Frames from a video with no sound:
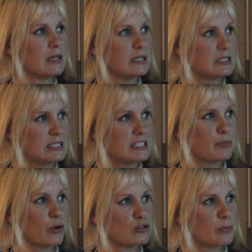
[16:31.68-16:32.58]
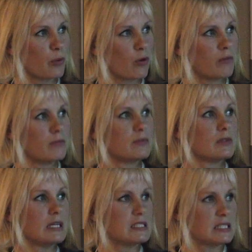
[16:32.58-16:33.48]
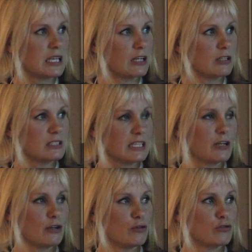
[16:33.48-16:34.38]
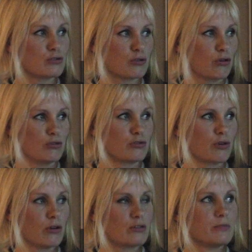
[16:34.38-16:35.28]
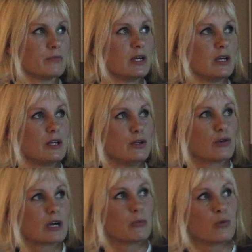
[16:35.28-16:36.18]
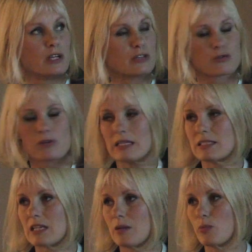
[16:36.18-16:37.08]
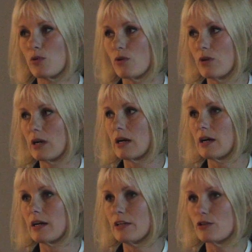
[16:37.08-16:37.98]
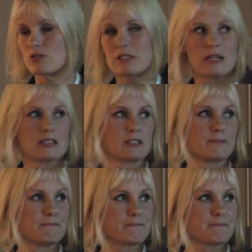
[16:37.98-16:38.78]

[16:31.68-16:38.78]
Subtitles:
it's disposable, it's single use, controlled. You can monitor and sample your cells.